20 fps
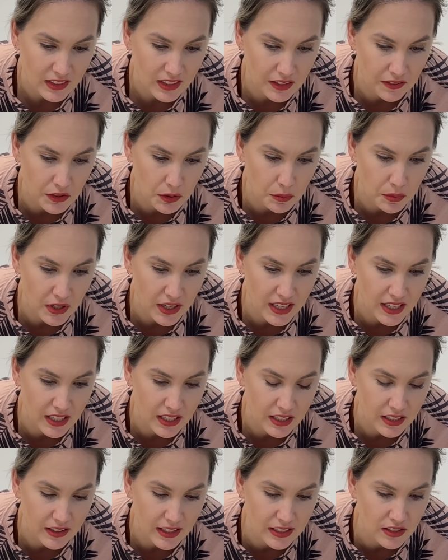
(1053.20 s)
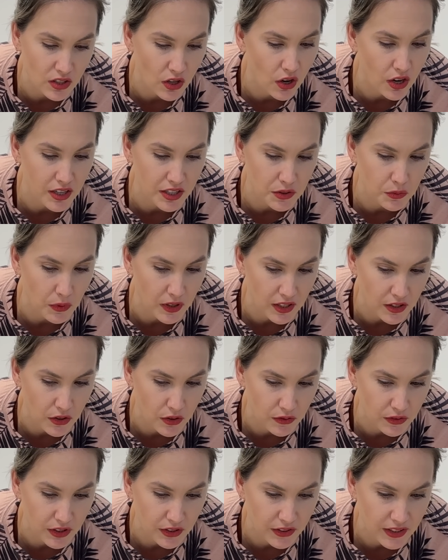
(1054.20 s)
Give you a break. That's the hardest one
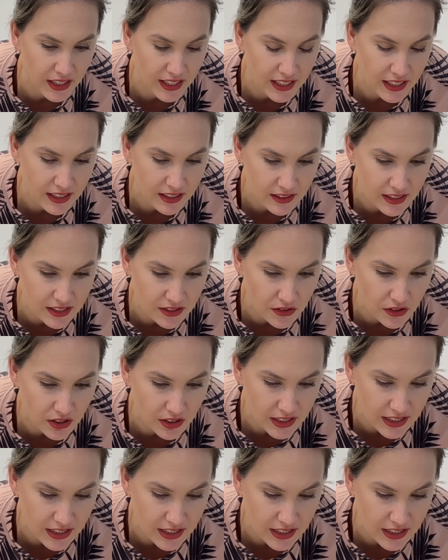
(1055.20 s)
over, okay? These are all